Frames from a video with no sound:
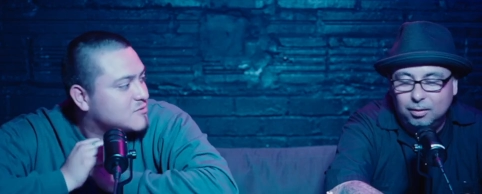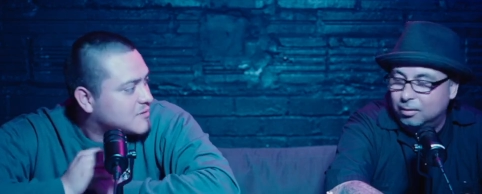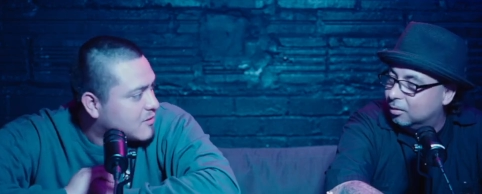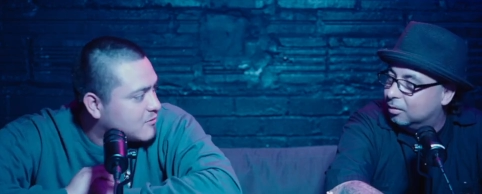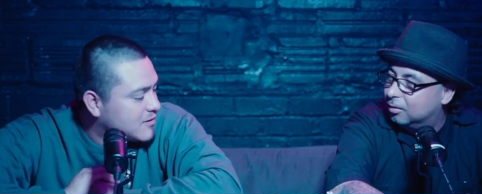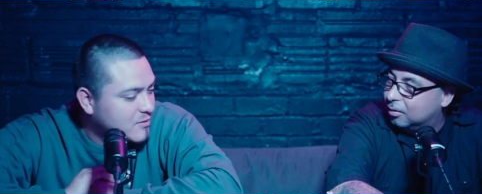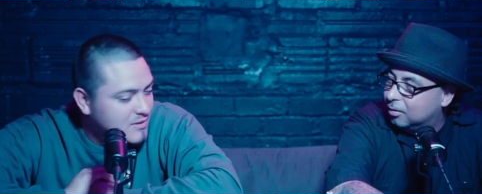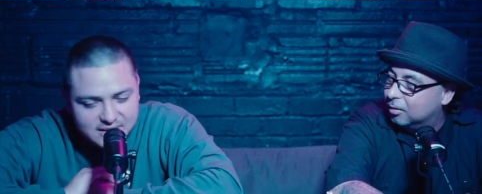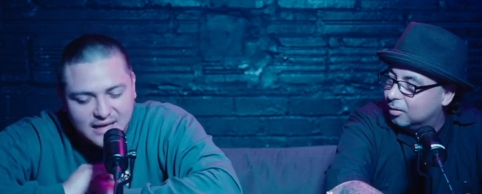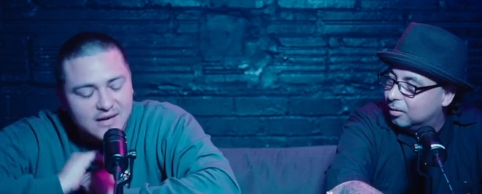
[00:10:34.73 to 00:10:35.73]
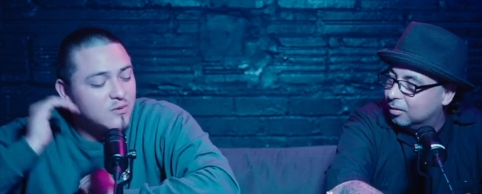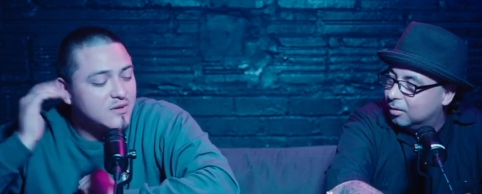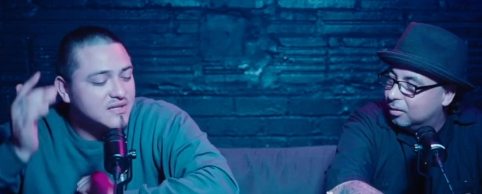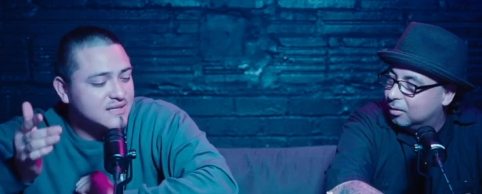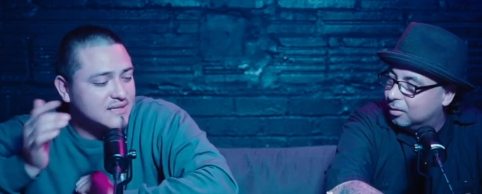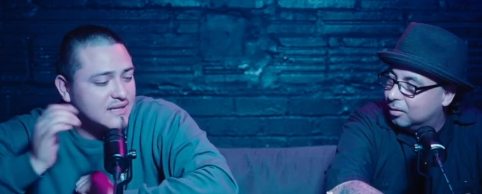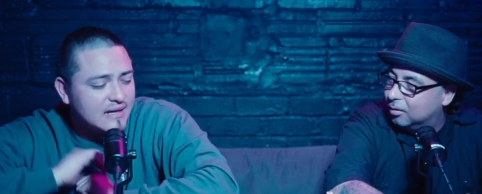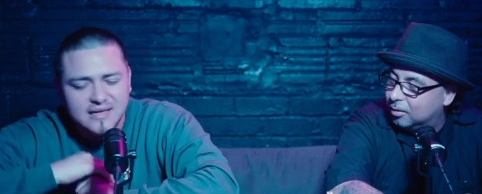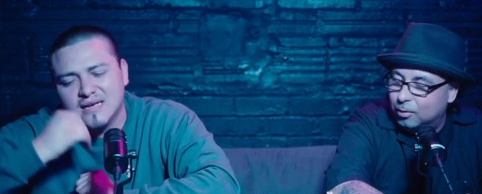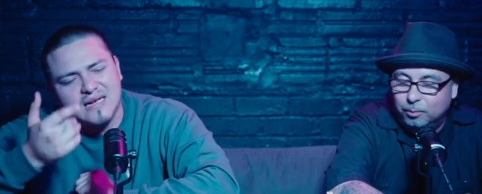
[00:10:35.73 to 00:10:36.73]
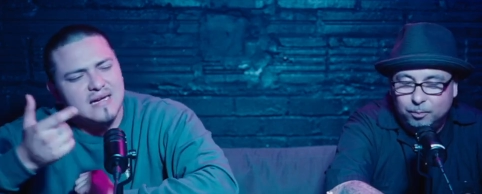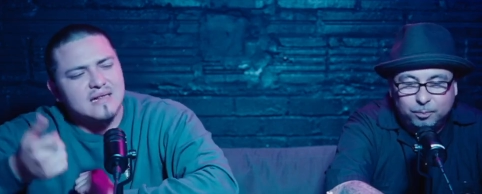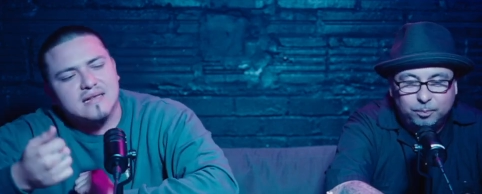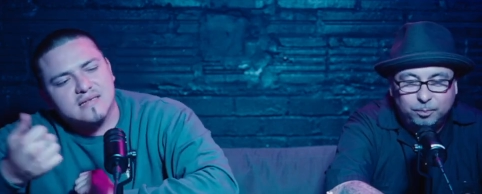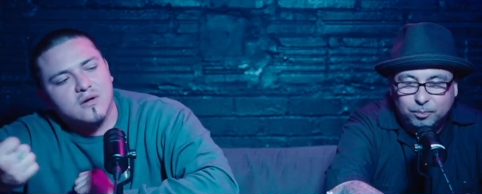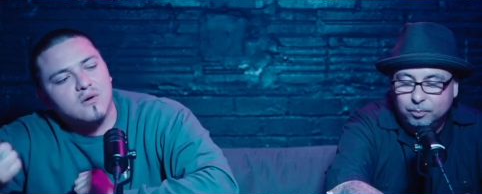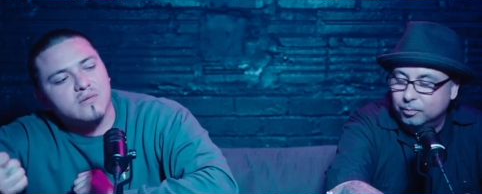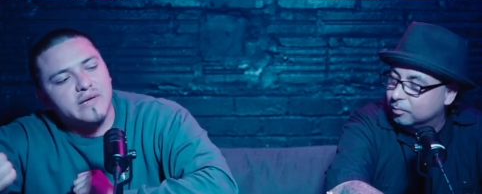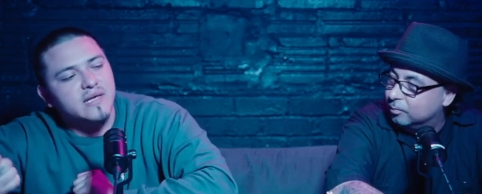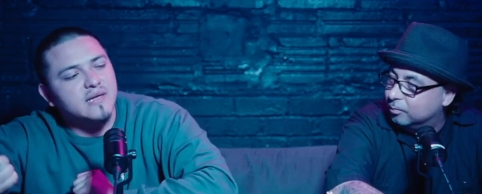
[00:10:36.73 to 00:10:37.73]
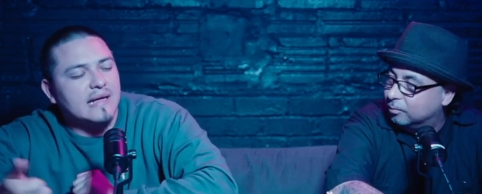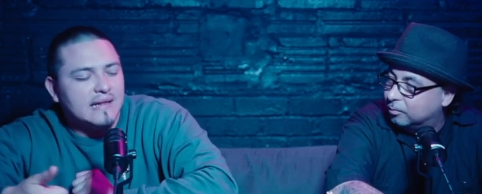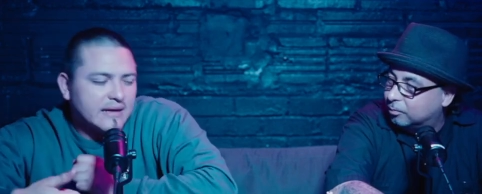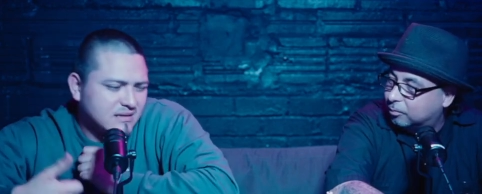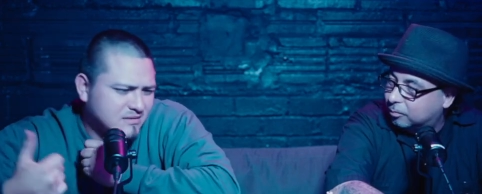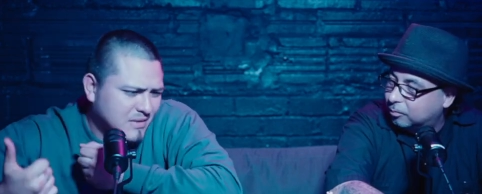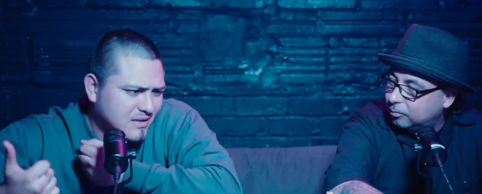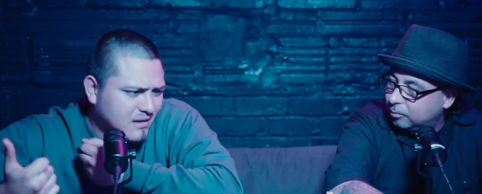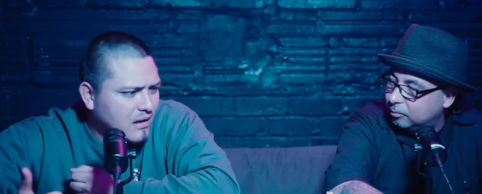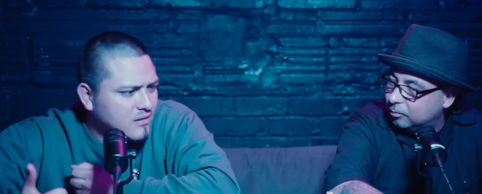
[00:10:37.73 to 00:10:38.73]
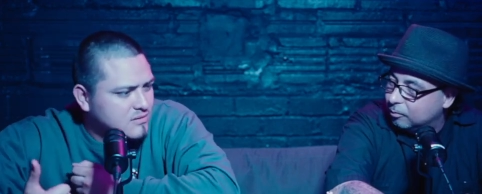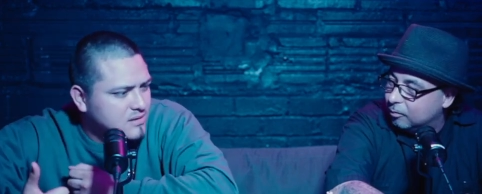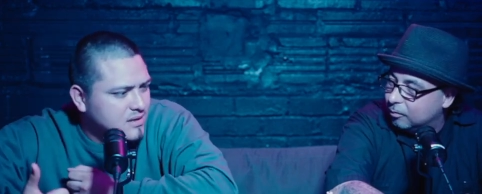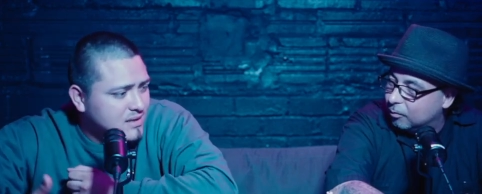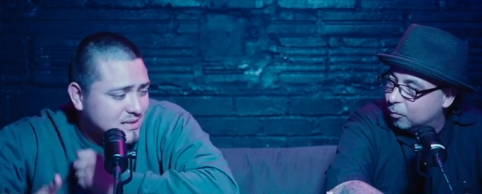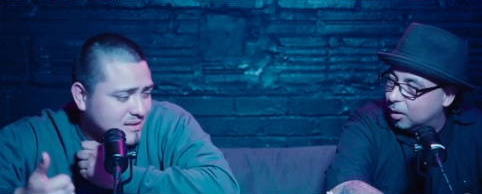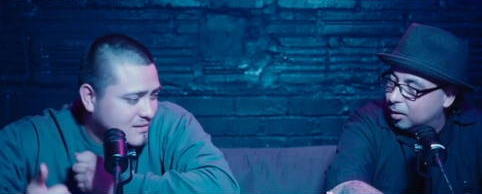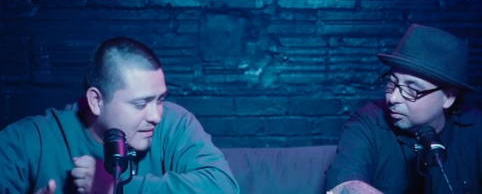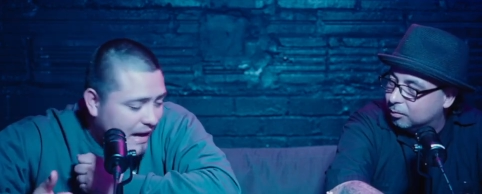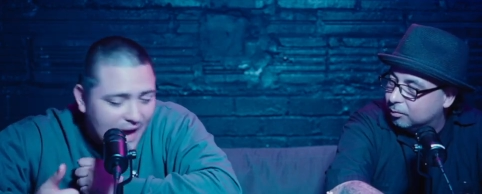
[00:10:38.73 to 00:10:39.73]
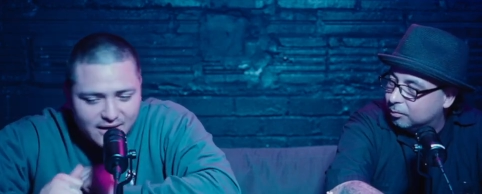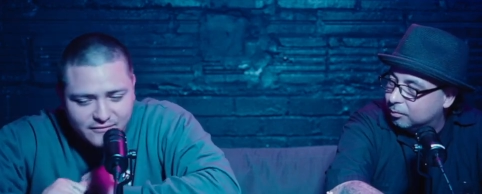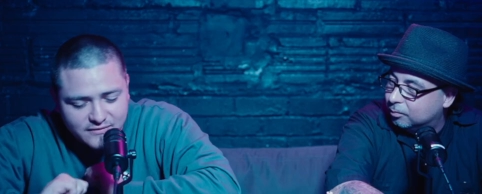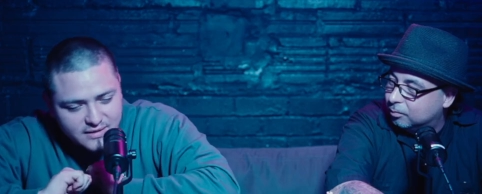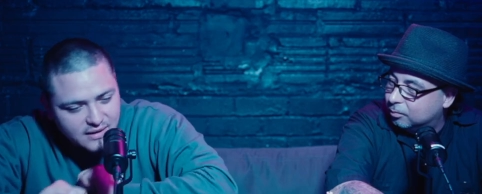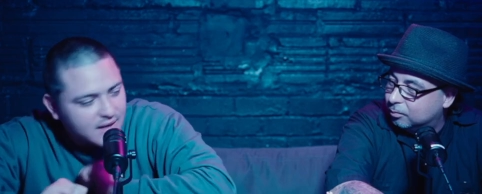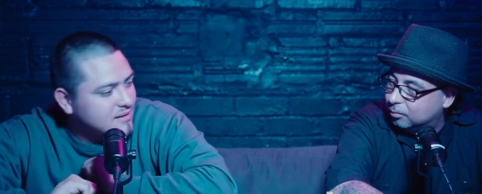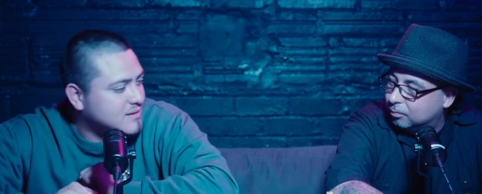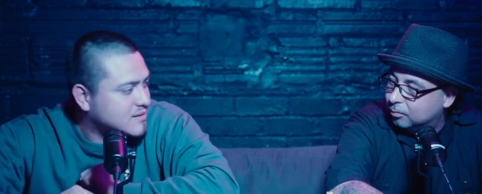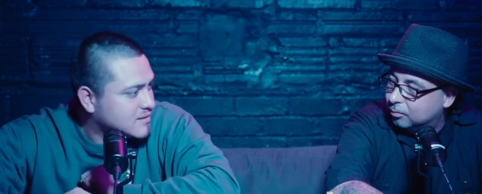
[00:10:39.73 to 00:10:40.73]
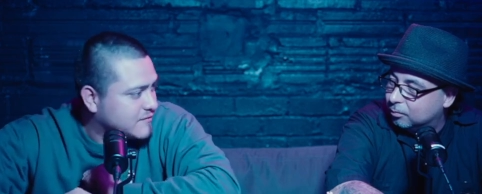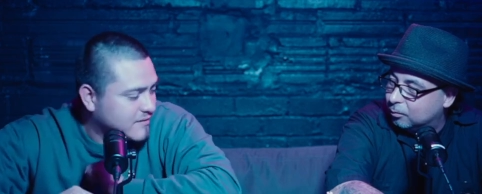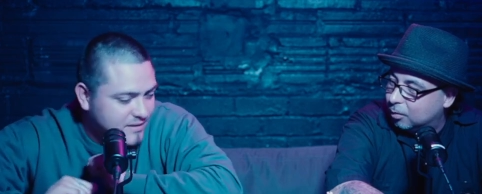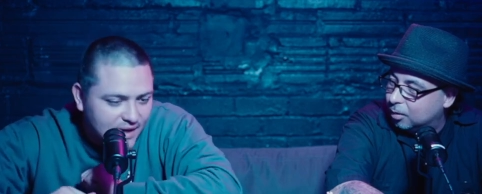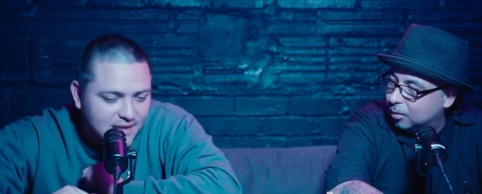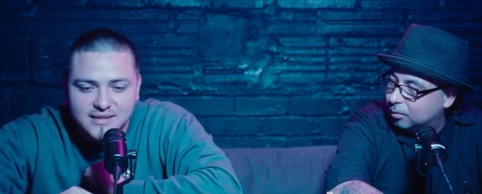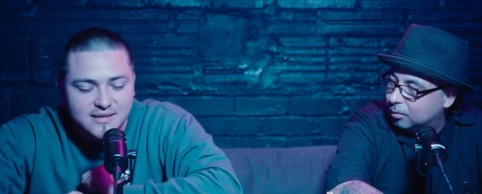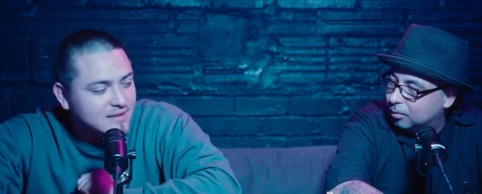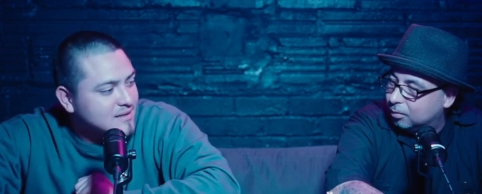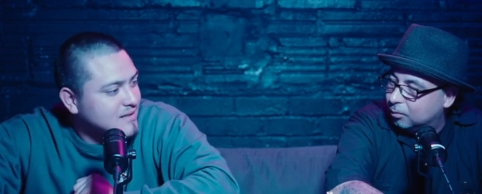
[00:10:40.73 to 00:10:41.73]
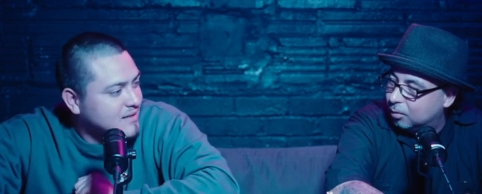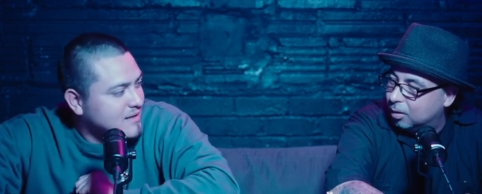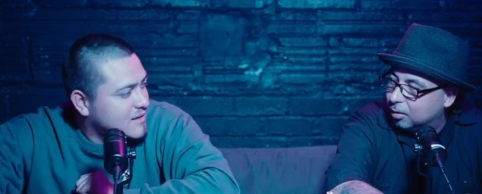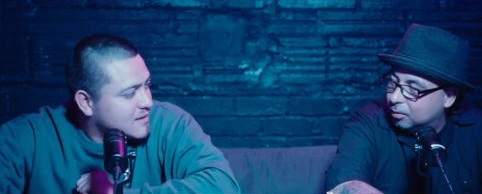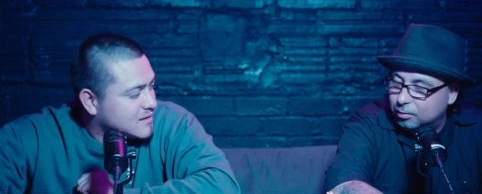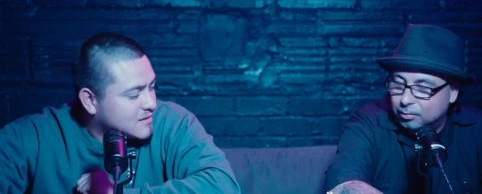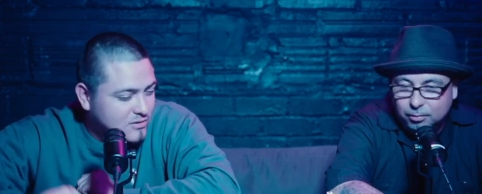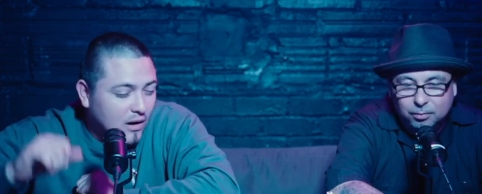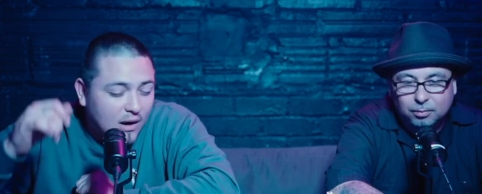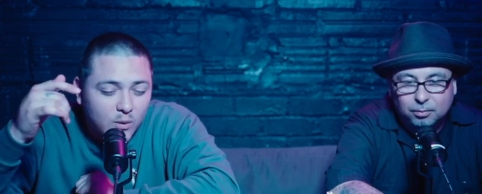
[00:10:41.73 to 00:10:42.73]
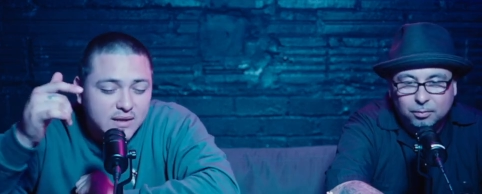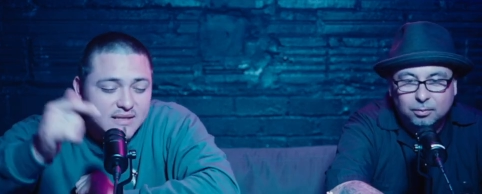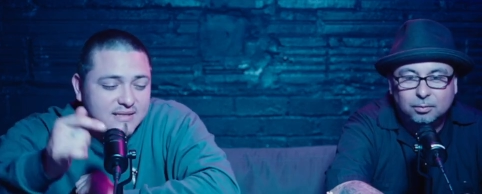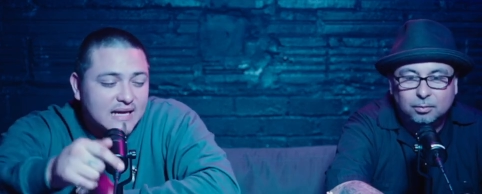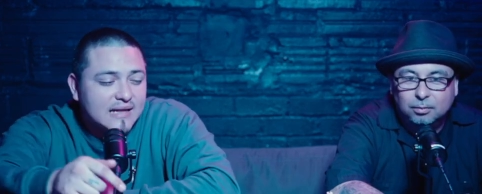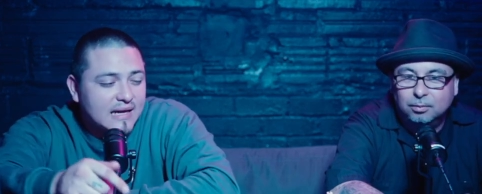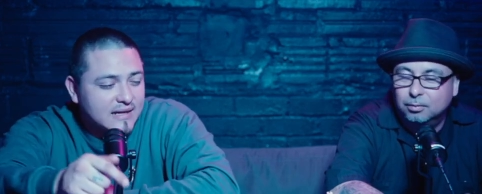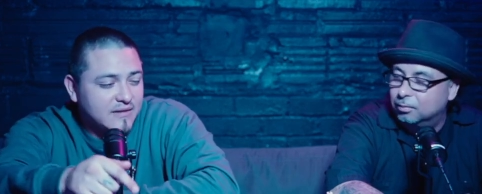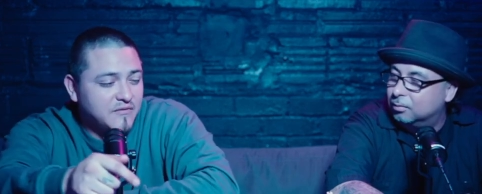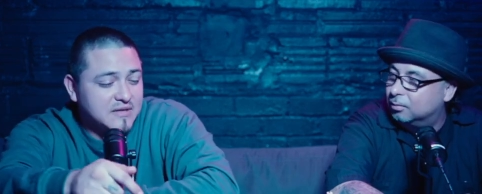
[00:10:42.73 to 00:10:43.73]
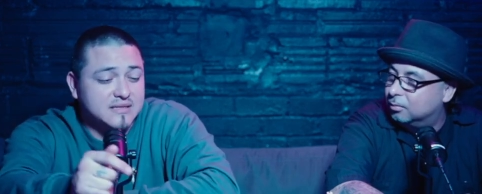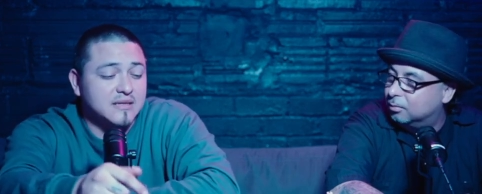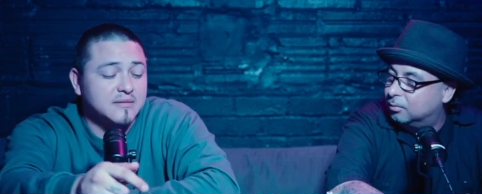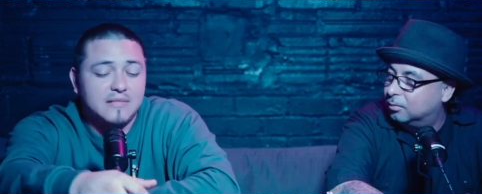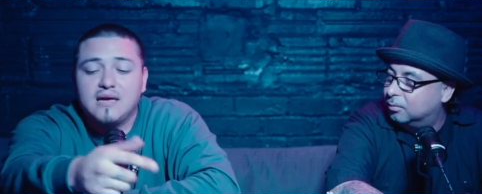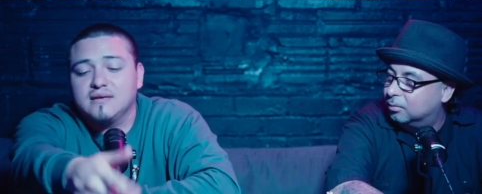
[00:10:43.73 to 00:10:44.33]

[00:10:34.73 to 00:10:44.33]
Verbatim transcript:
Speaker 1: I really want to say. I don't want to just say, no. let's go get that like it's McDonald's or nothing, because right. it's not for nothing, for nothing. Right. So I want to say like, if it's some like